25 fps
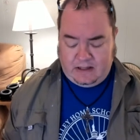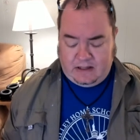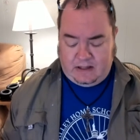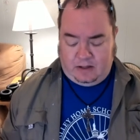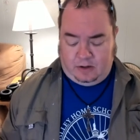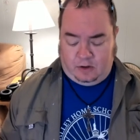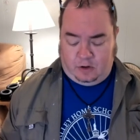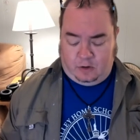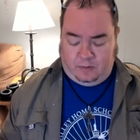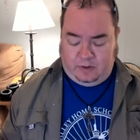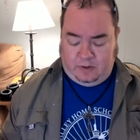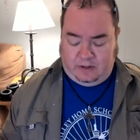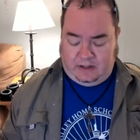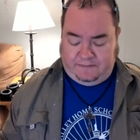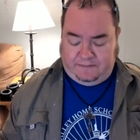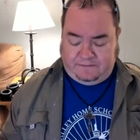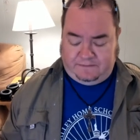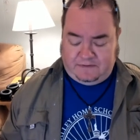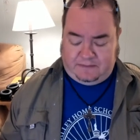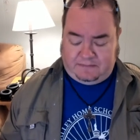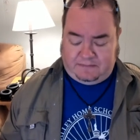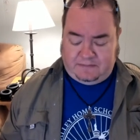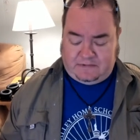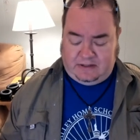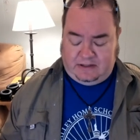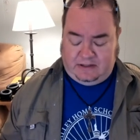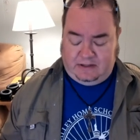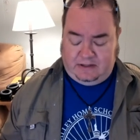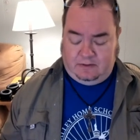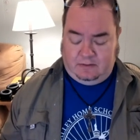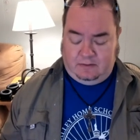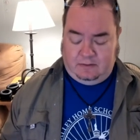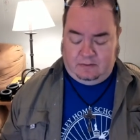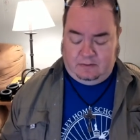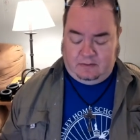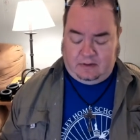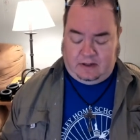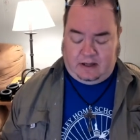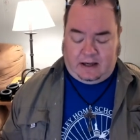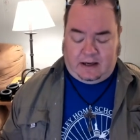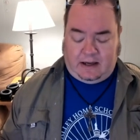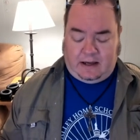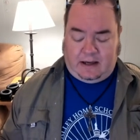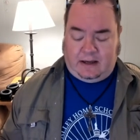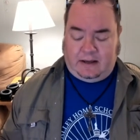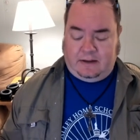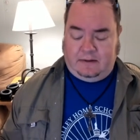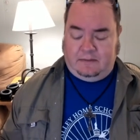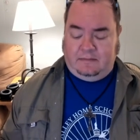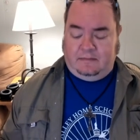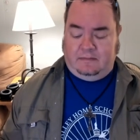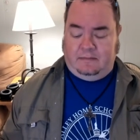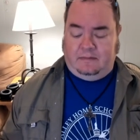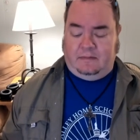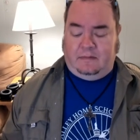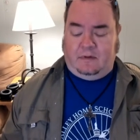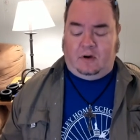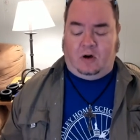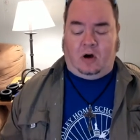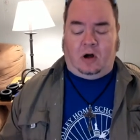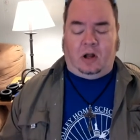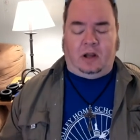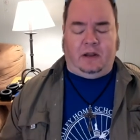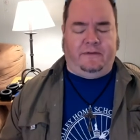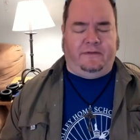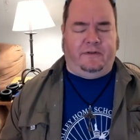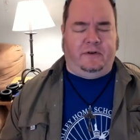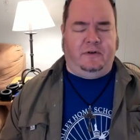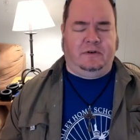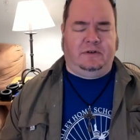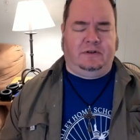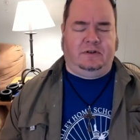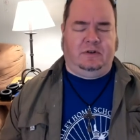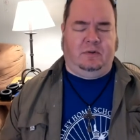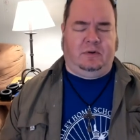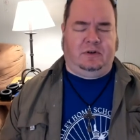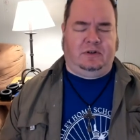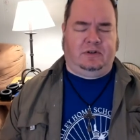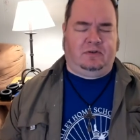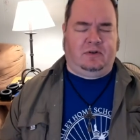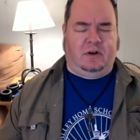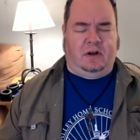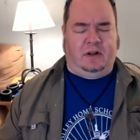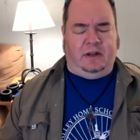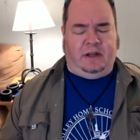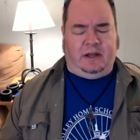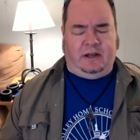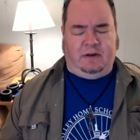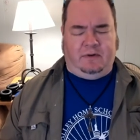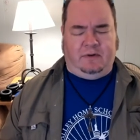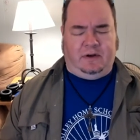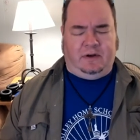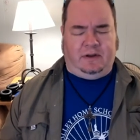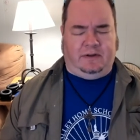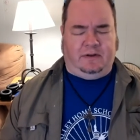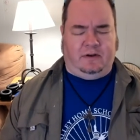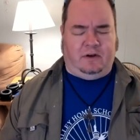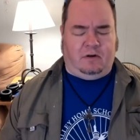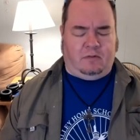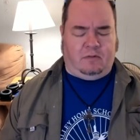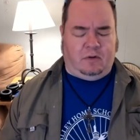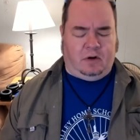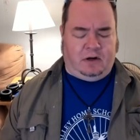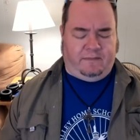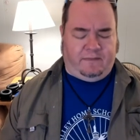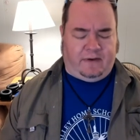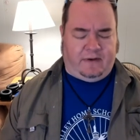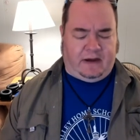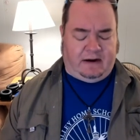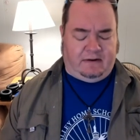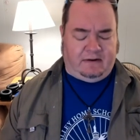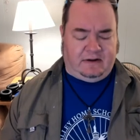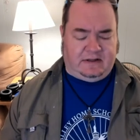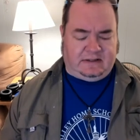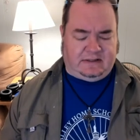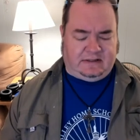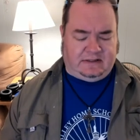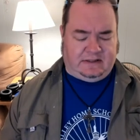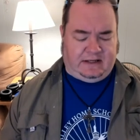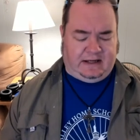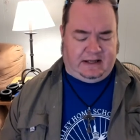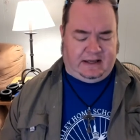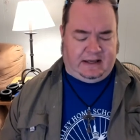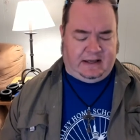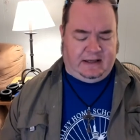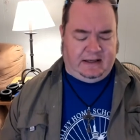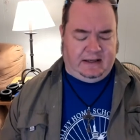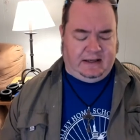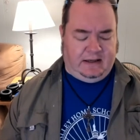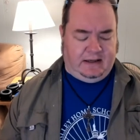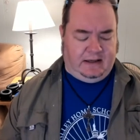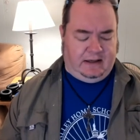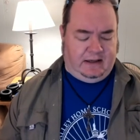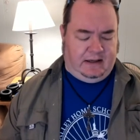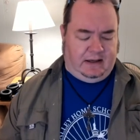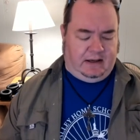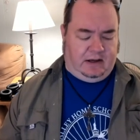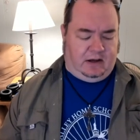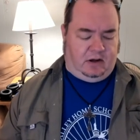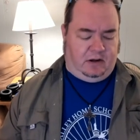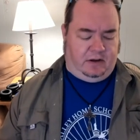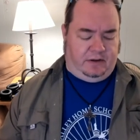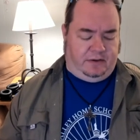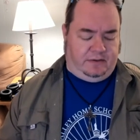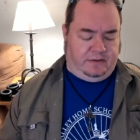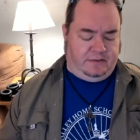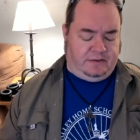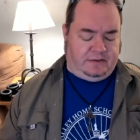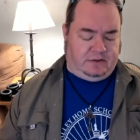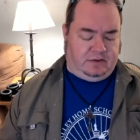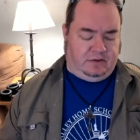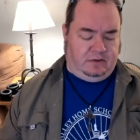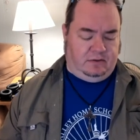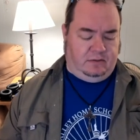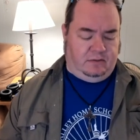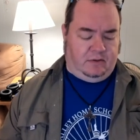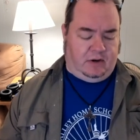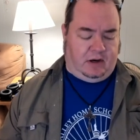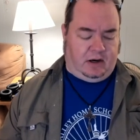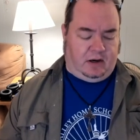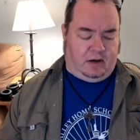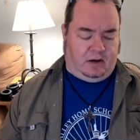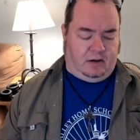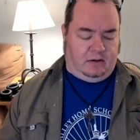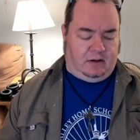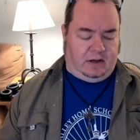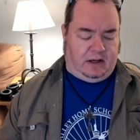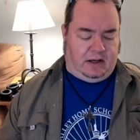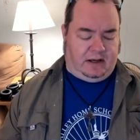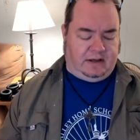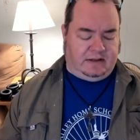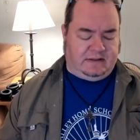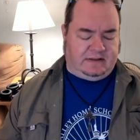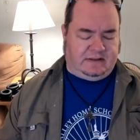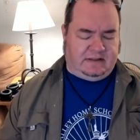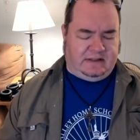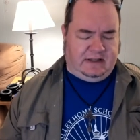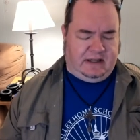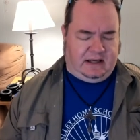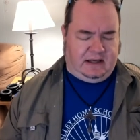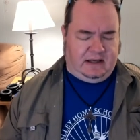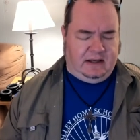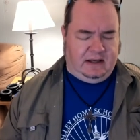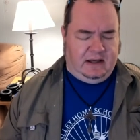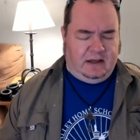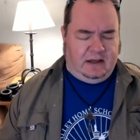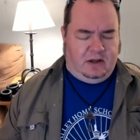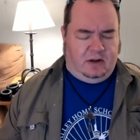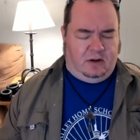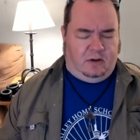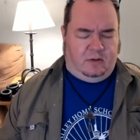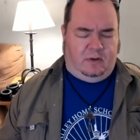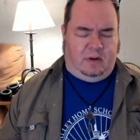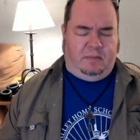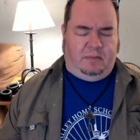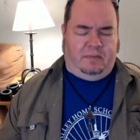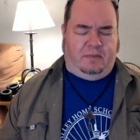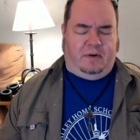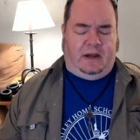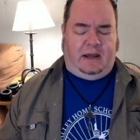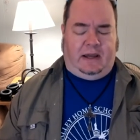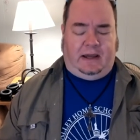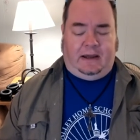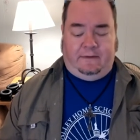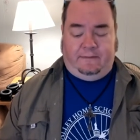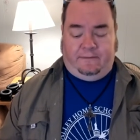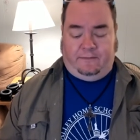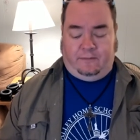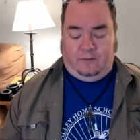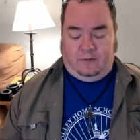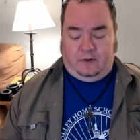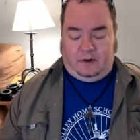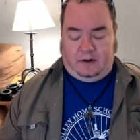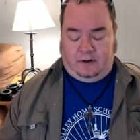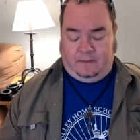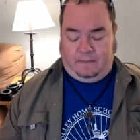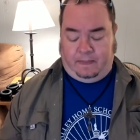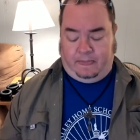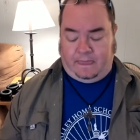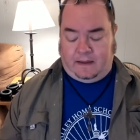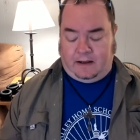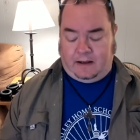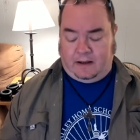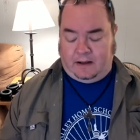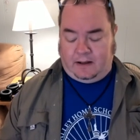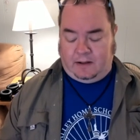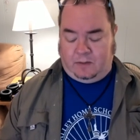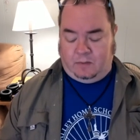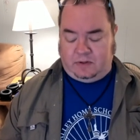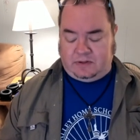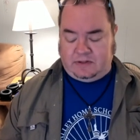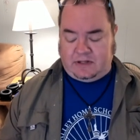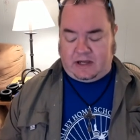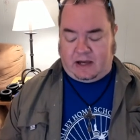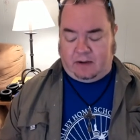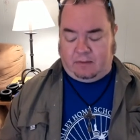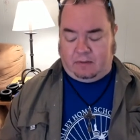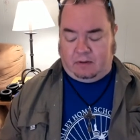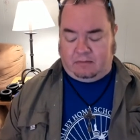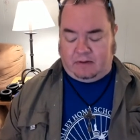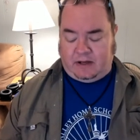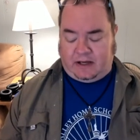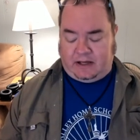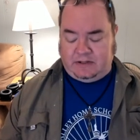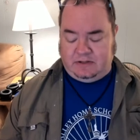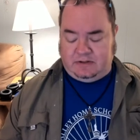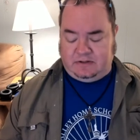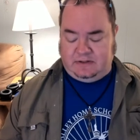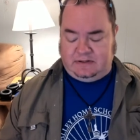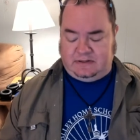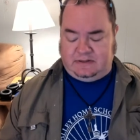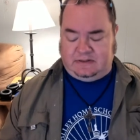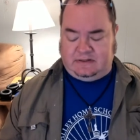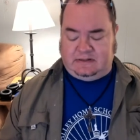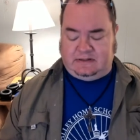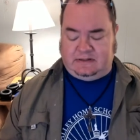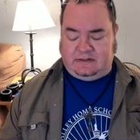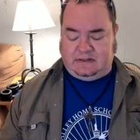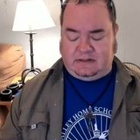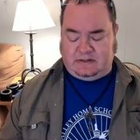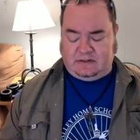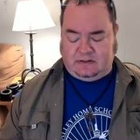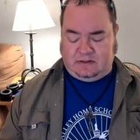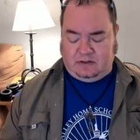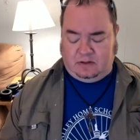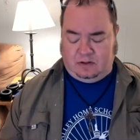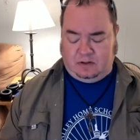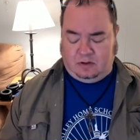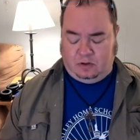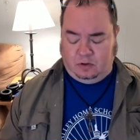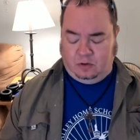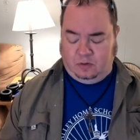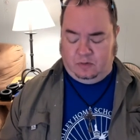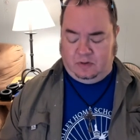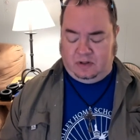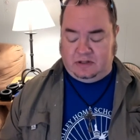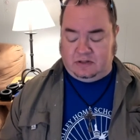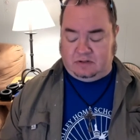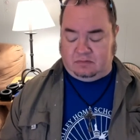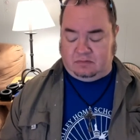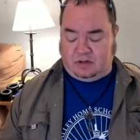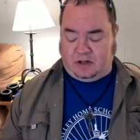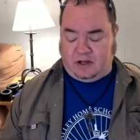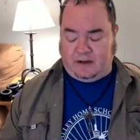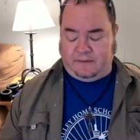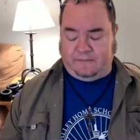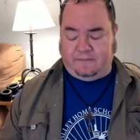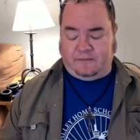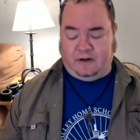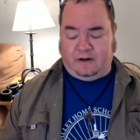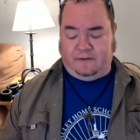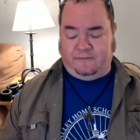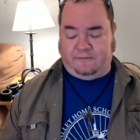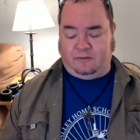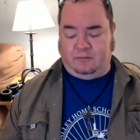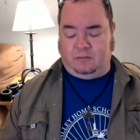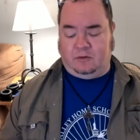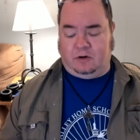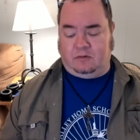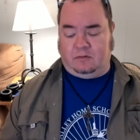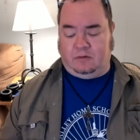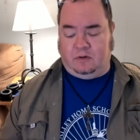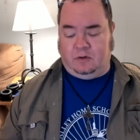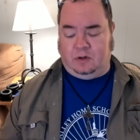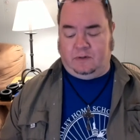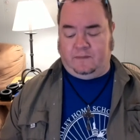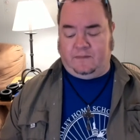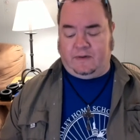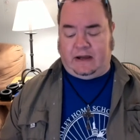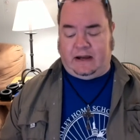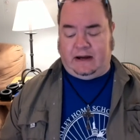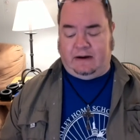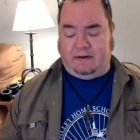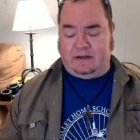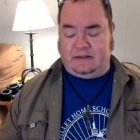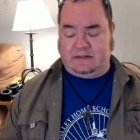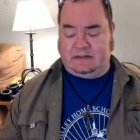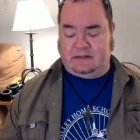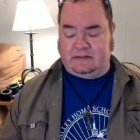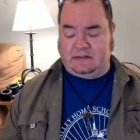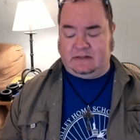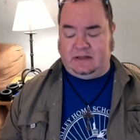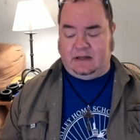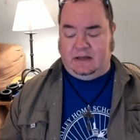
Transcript: Lord, we lift up to you uh, all the folks who are struggling with coronavirus today, all those who are uh, sick. Lord, we pray for uh, Watawa Rogers' sister who is recovering from coronavirus.